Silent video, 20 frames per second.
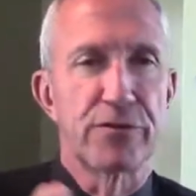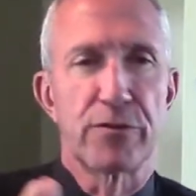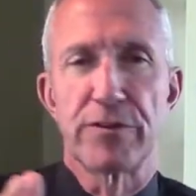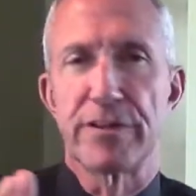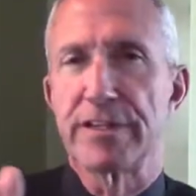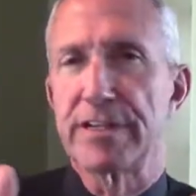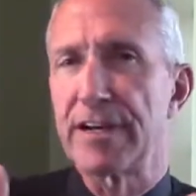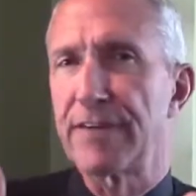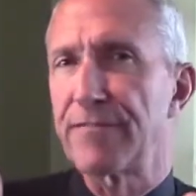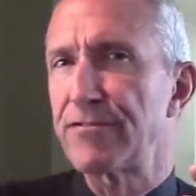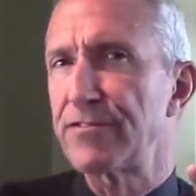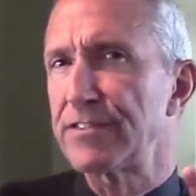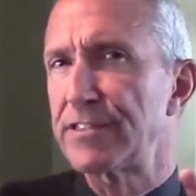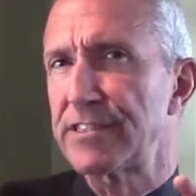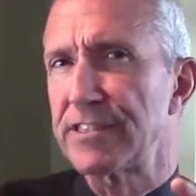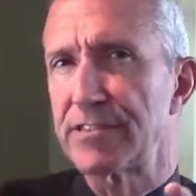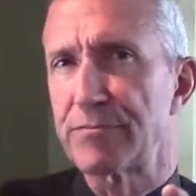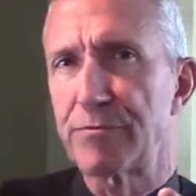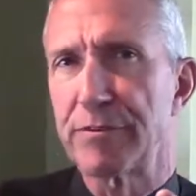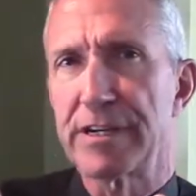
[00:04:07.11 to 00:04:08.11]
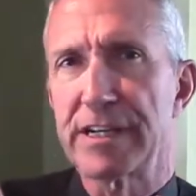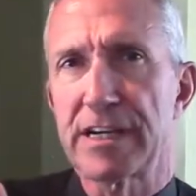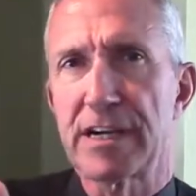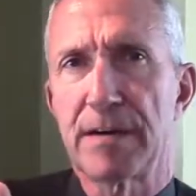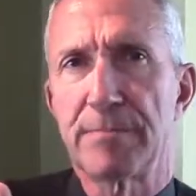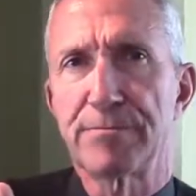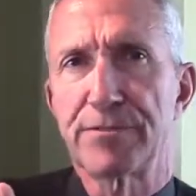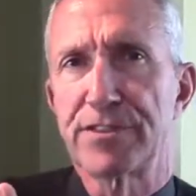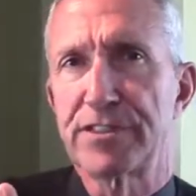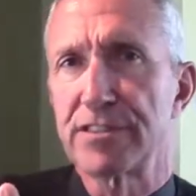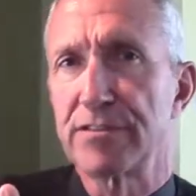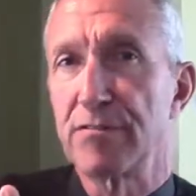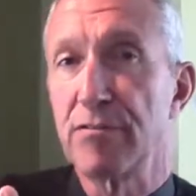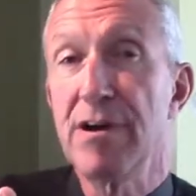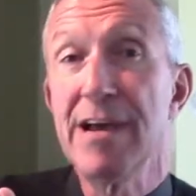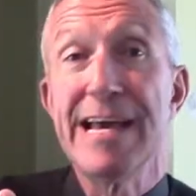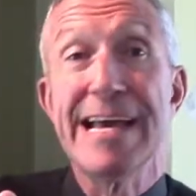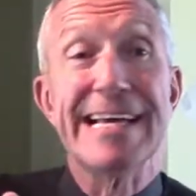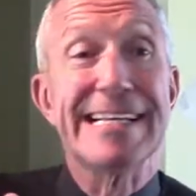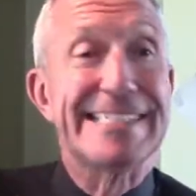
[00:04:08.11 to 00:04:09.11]
or the differences when it comes to
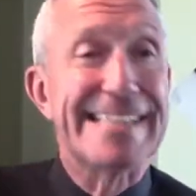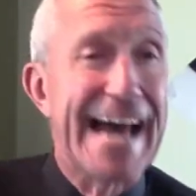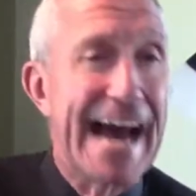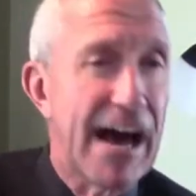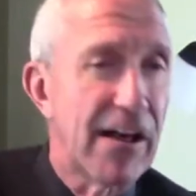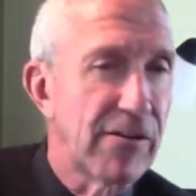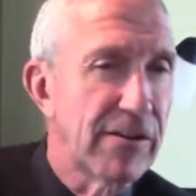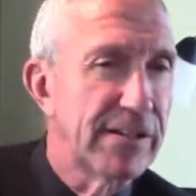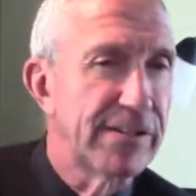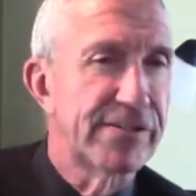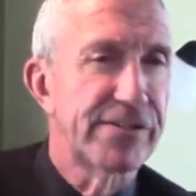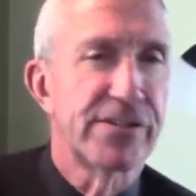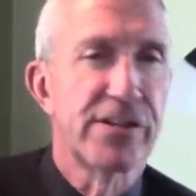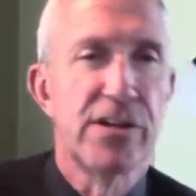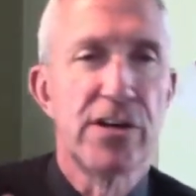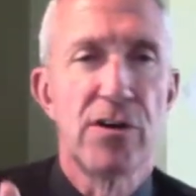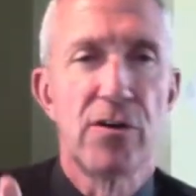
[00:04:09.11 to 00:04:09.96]
talents,